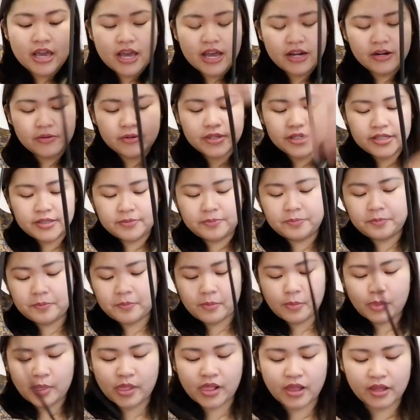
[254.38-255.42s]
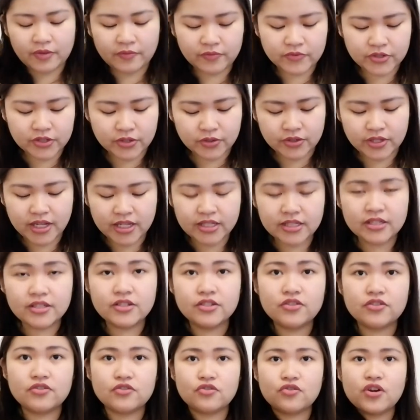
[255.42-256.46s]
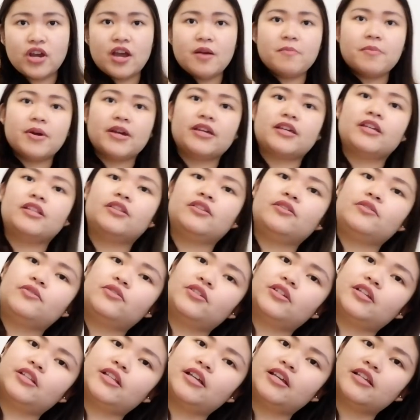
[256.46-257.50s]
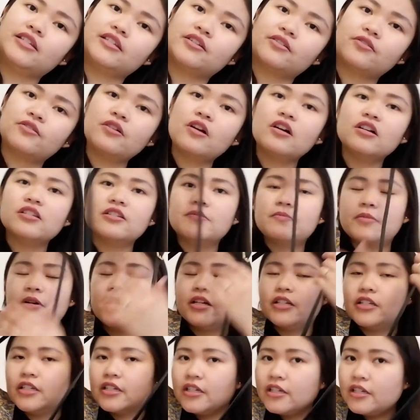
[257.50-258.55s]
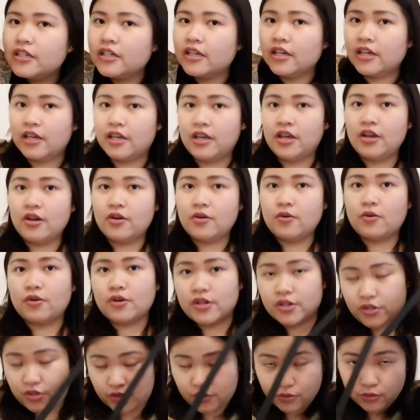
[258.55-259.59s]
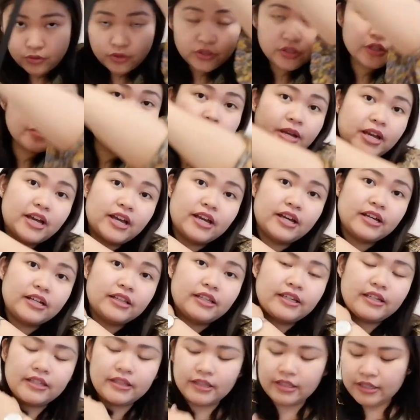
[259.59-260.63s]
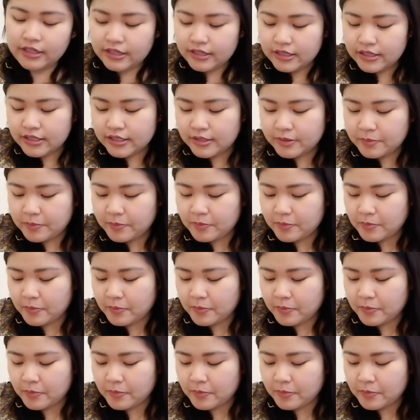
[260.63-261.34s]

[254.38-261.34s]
Anyways, so that's the strap. I can use it as a crossbody or a shoulder bag like this.